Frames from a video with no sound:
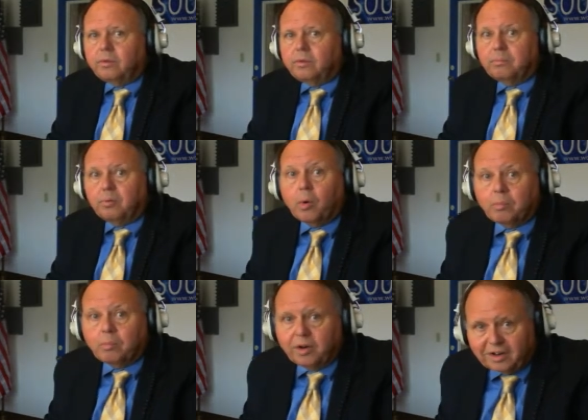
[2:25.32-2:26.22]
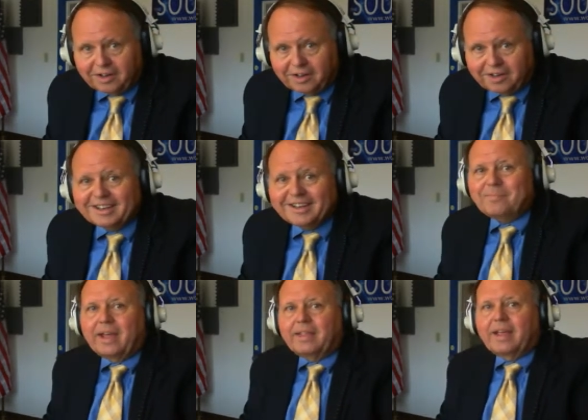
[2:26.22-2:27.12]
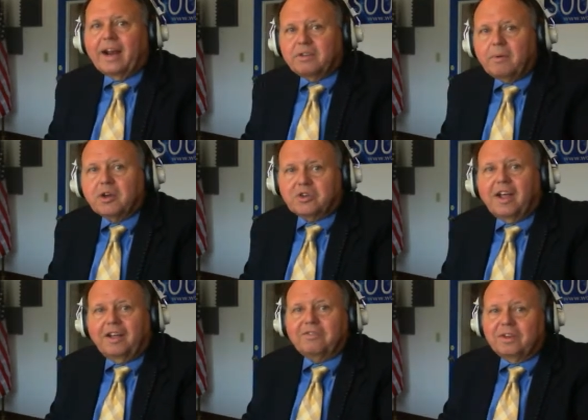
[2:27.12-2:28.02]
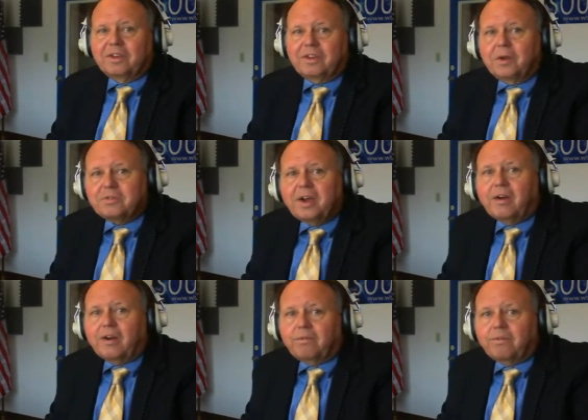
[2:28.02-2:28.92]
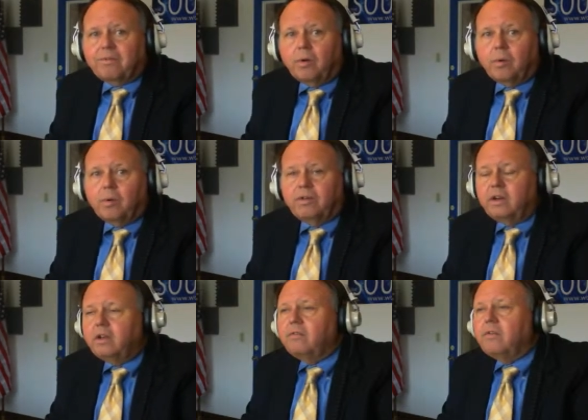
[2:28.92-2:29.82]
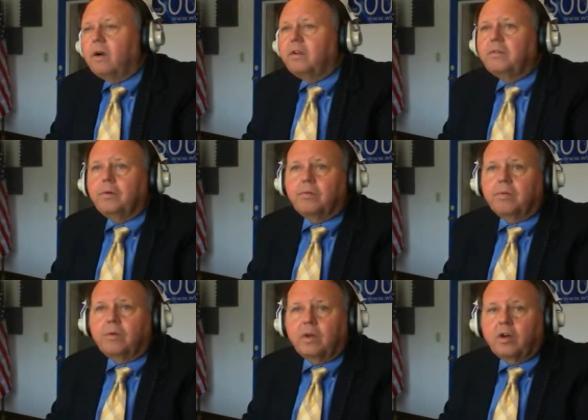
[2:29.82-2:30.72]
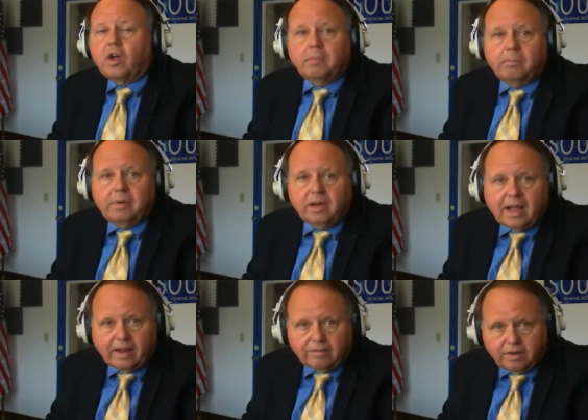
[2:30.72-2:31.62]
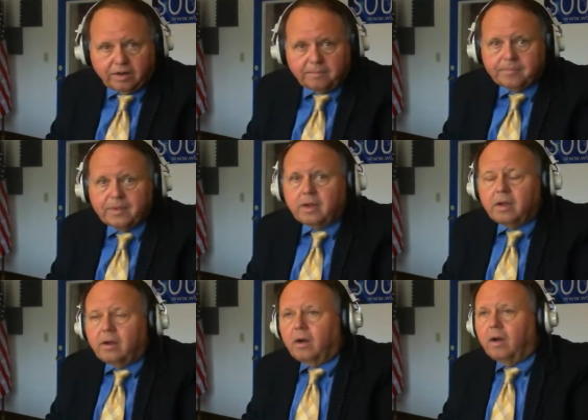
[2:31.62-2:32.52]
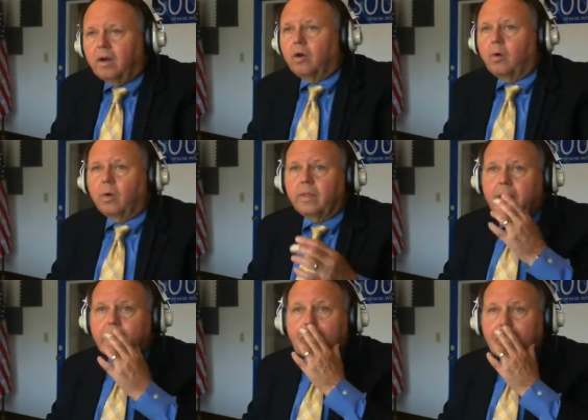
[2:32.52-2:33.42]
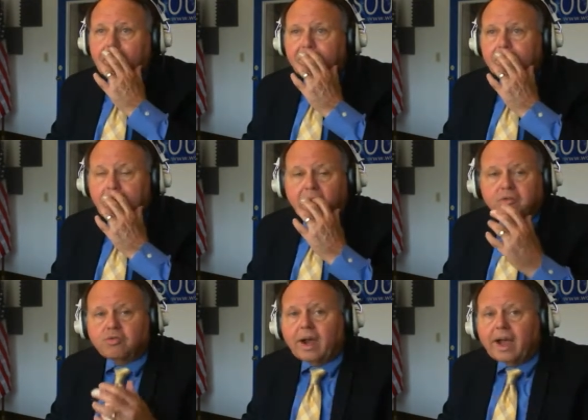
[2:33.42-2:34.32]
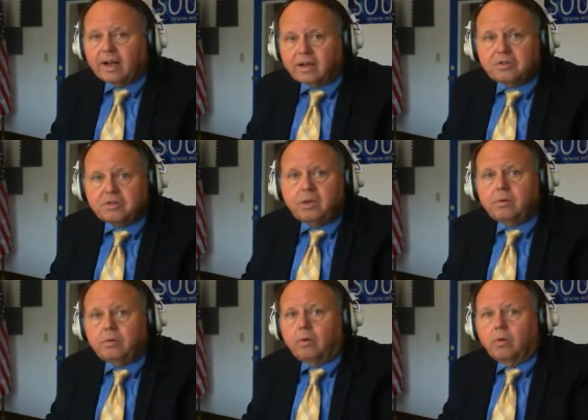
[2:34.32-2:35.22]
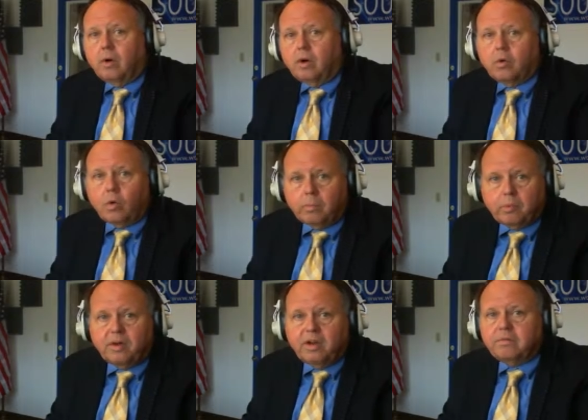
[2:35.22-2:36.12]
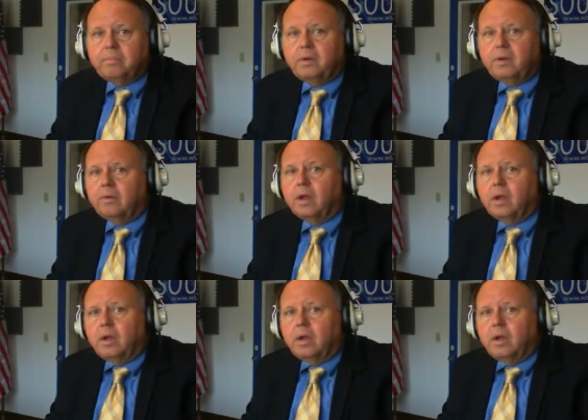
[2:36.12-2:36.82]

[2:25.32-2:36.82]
appropriately that, that I specialize in those areas. So if any of our listeners are in an automobile accident, uh, or they have a contract dispute or a corporate dispute.